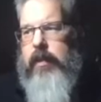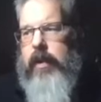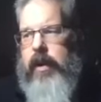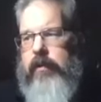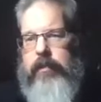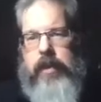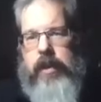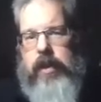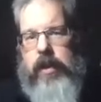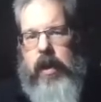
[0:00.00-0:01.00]
of
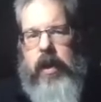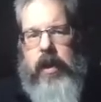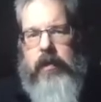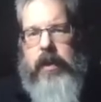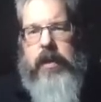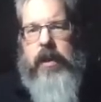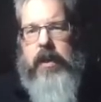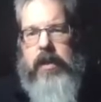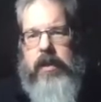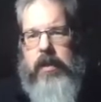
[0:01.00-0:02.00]
positional arguments and it
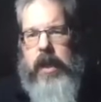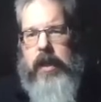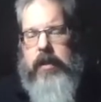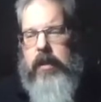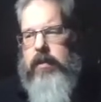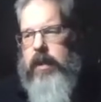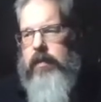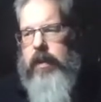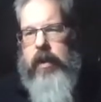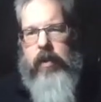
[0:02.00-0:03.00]
just eats those
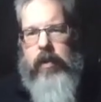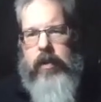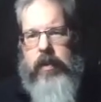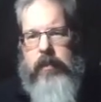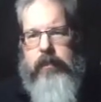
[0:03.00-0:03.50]
up and ignores them.